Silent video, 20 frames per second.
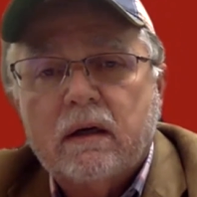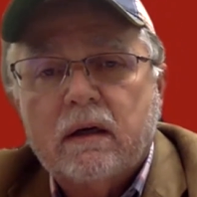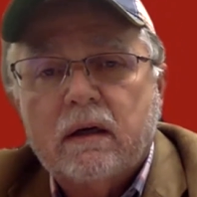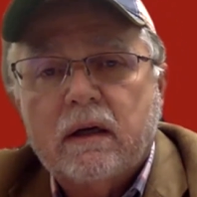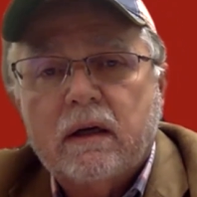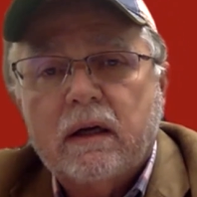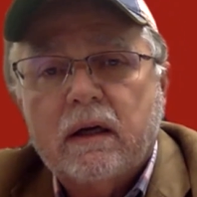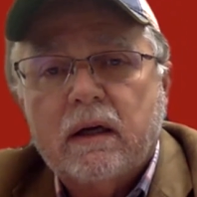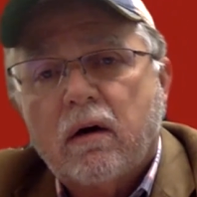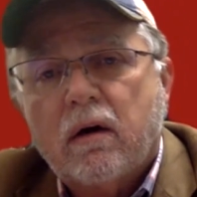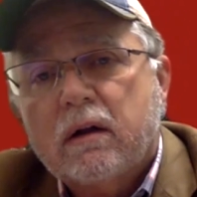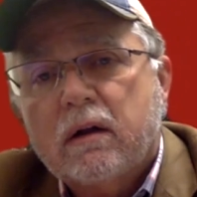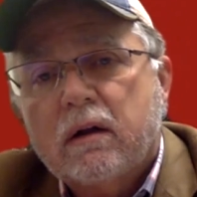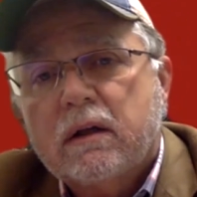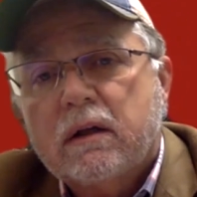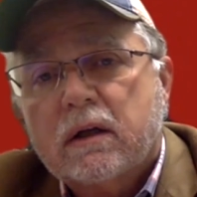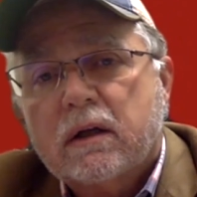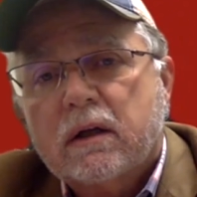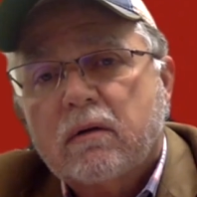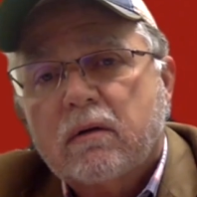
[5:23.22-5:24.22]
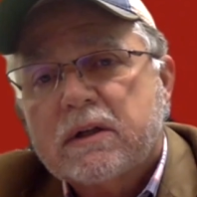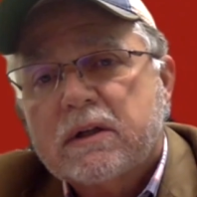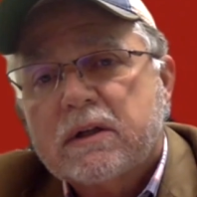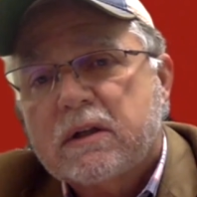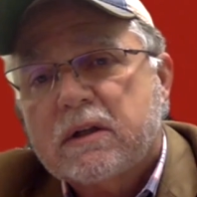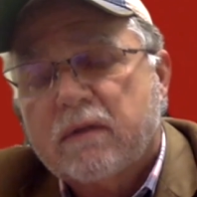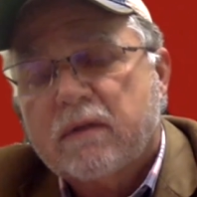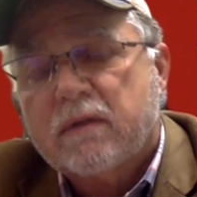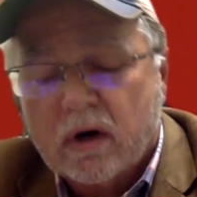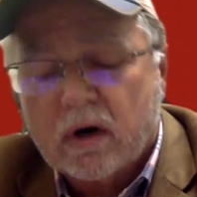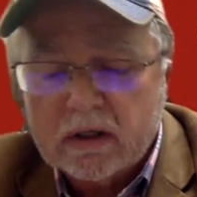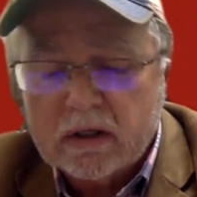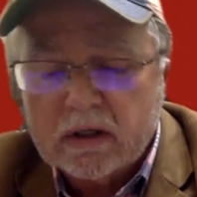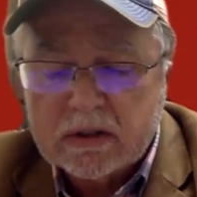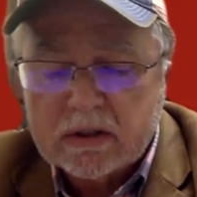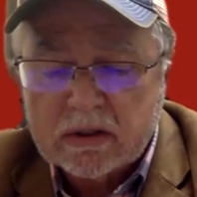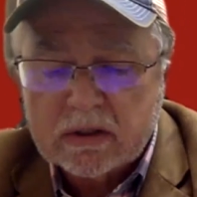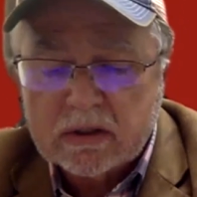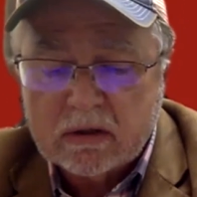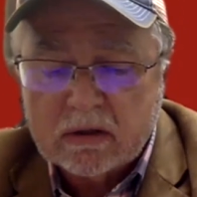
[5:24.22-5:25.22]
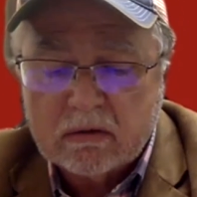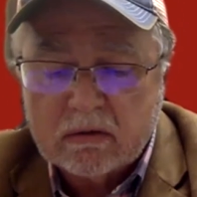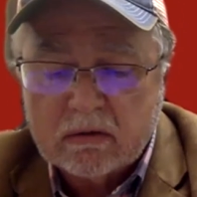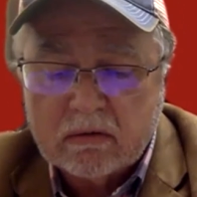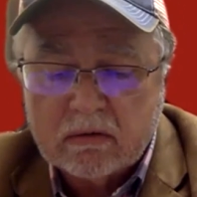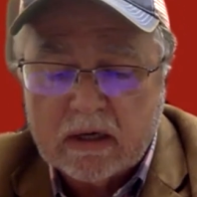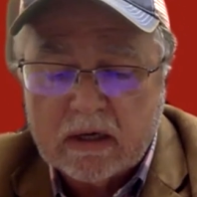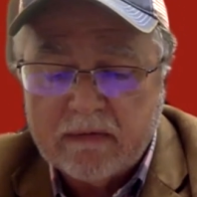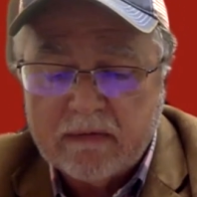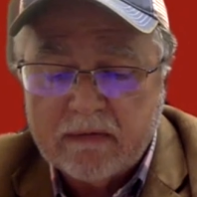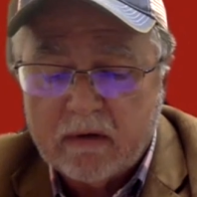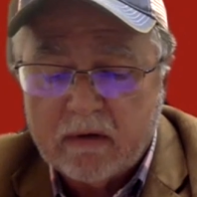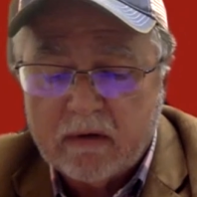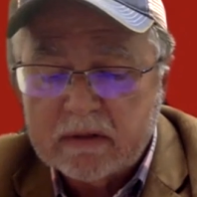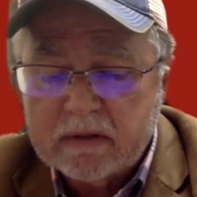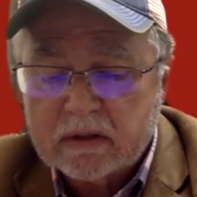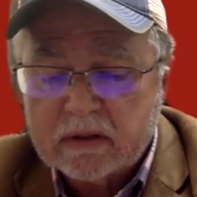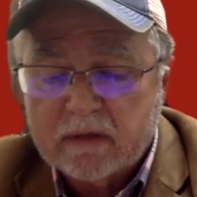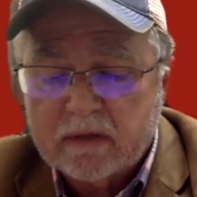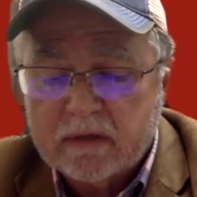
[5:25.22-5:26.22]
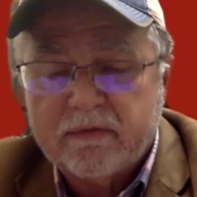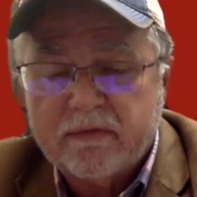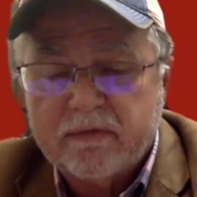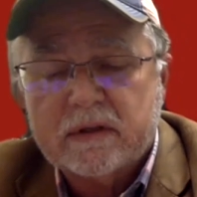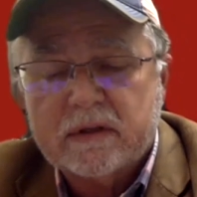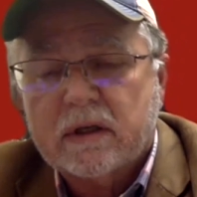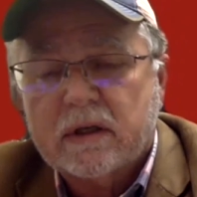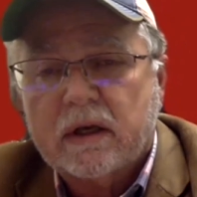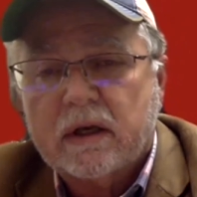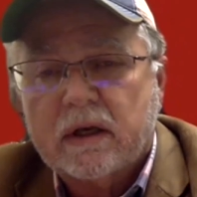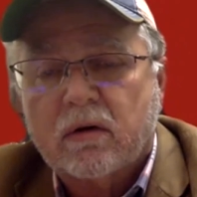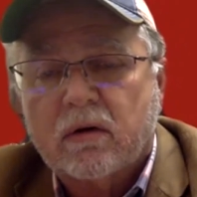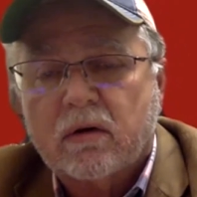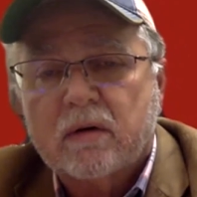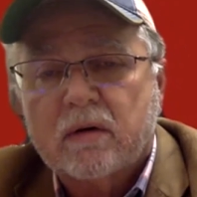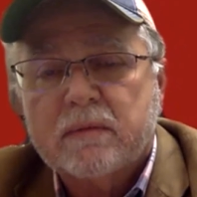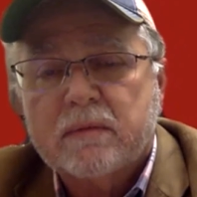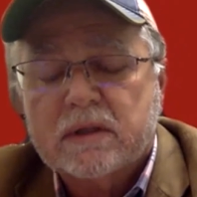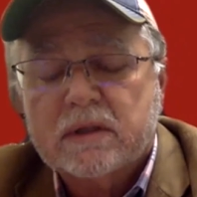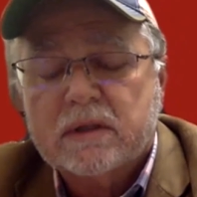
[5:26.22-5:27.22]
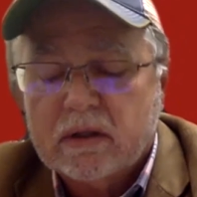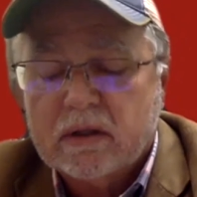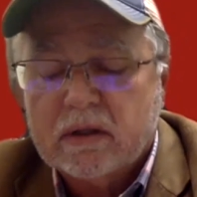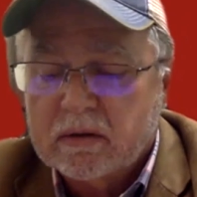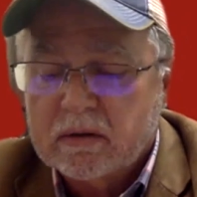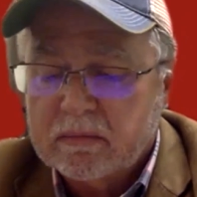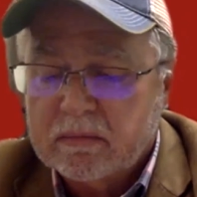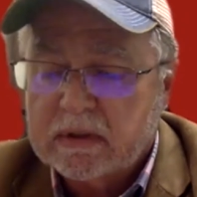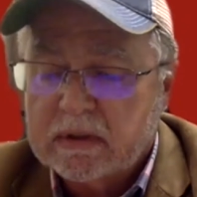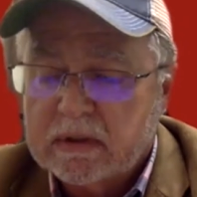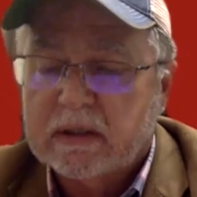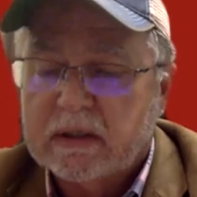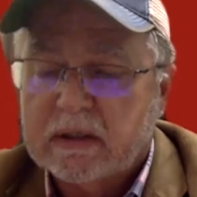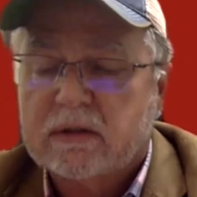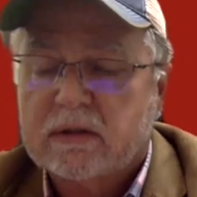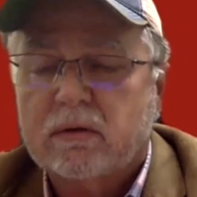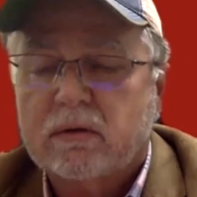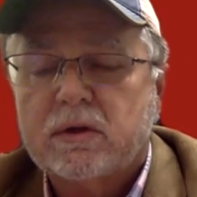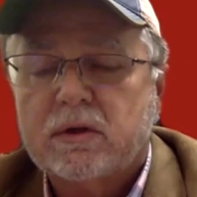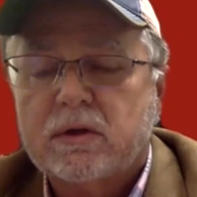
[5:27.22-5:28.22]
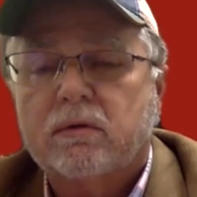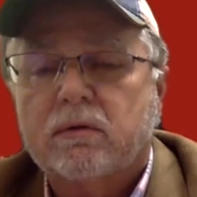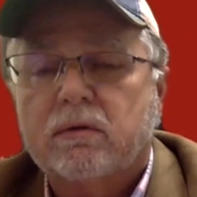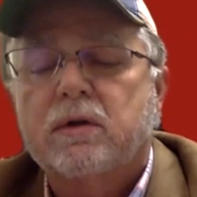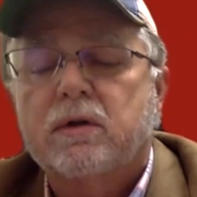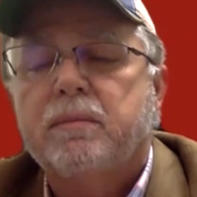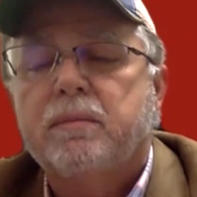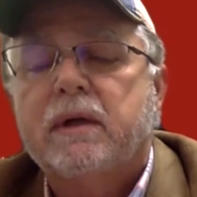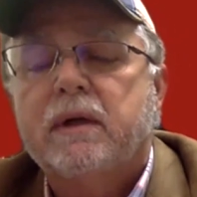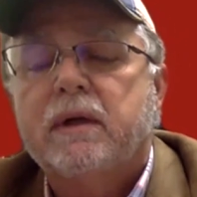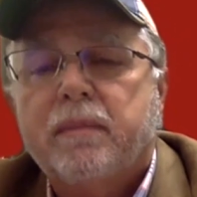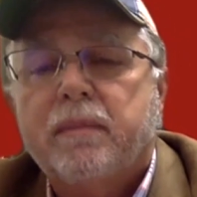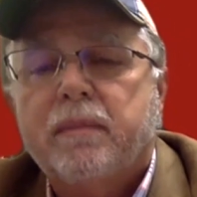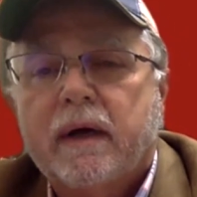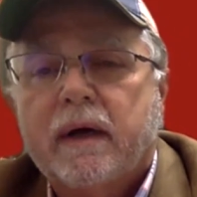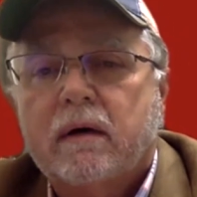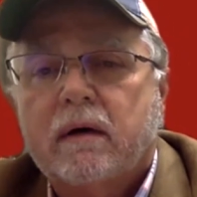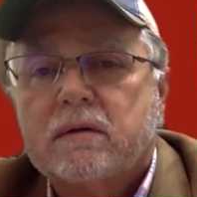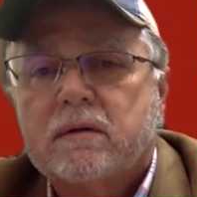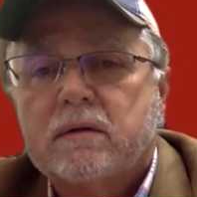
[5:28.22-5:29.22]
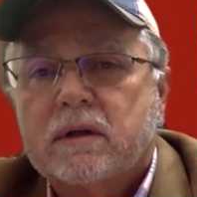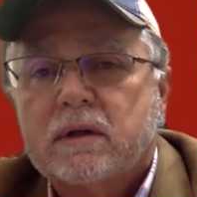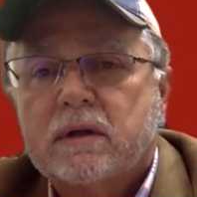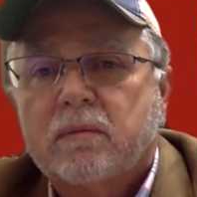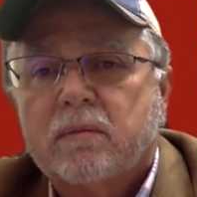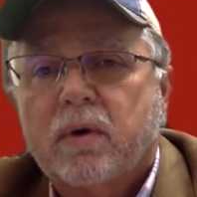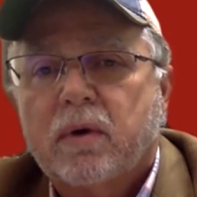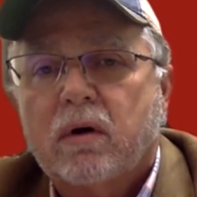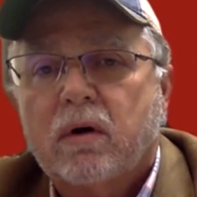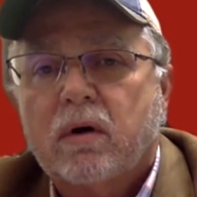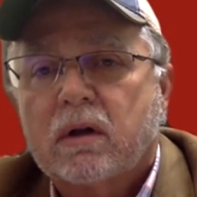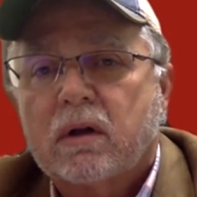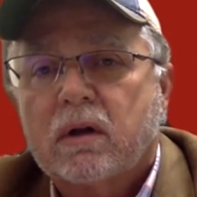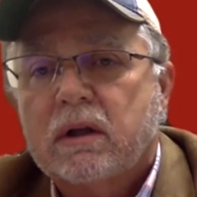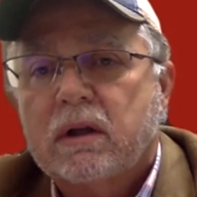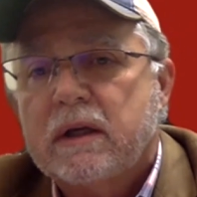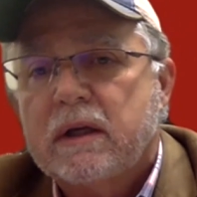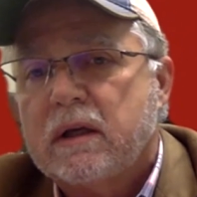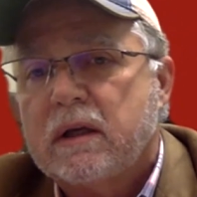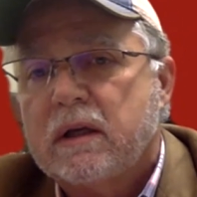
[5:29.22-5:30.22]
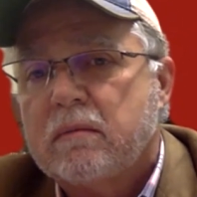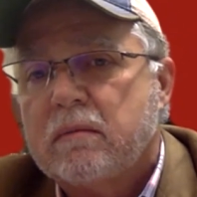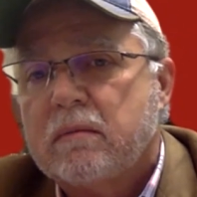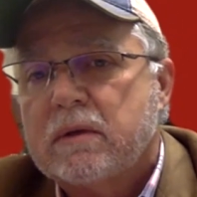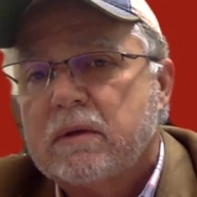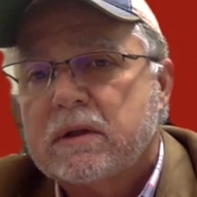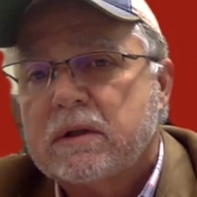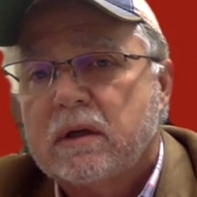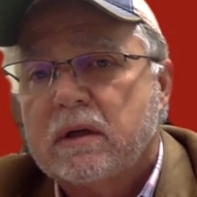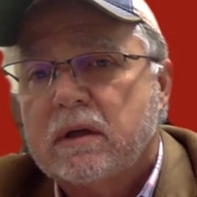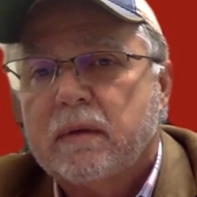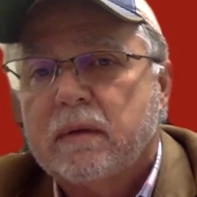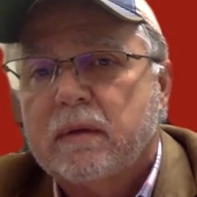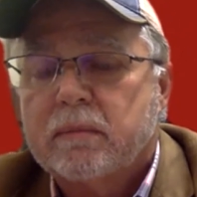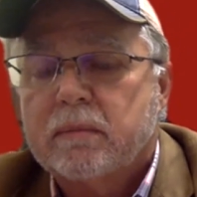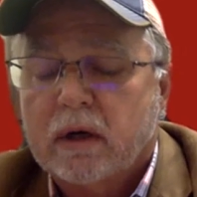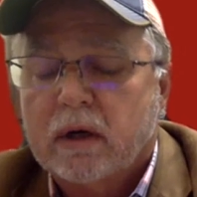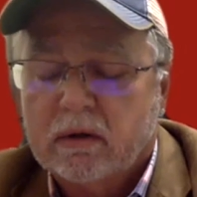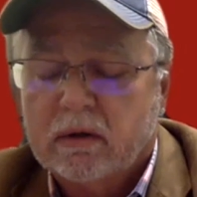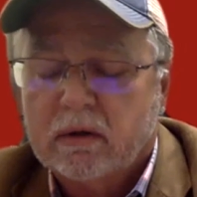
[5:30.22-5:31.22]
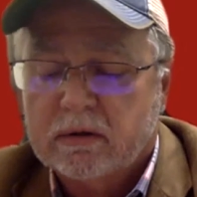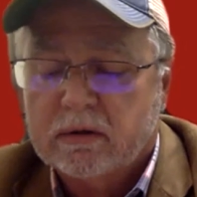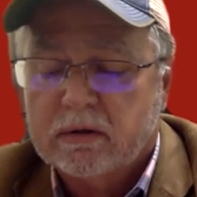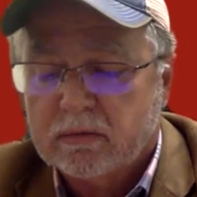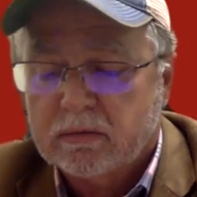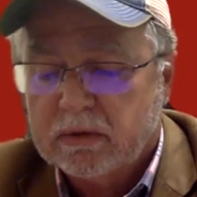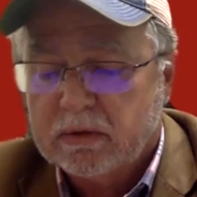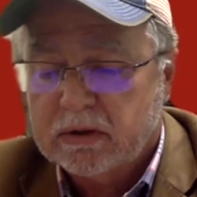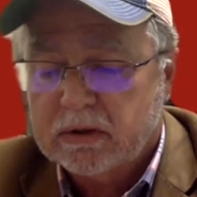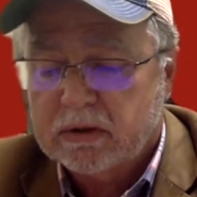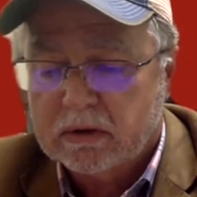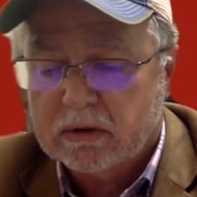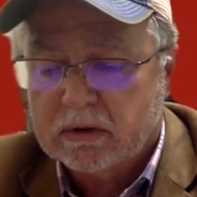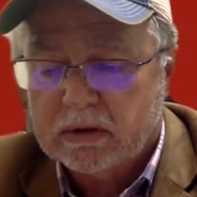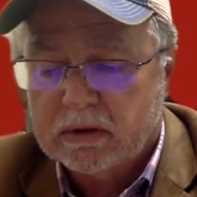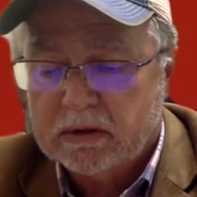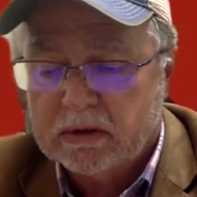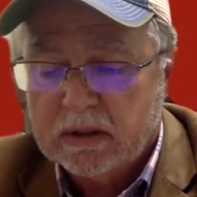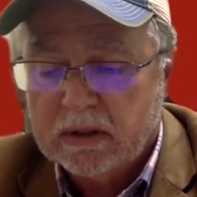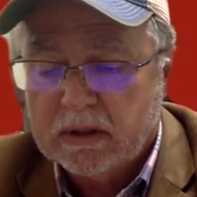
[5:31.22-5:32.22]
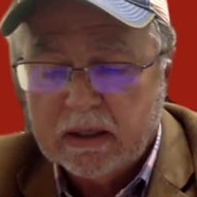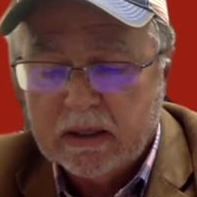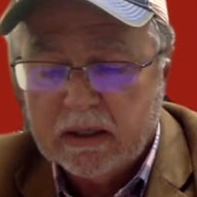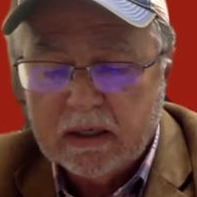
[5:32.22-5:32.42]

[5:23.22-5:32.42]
And on the question of art, so I've always loved visiting art museums. I told you a little bit about Paul Klee Museum in Bern, Switzerland.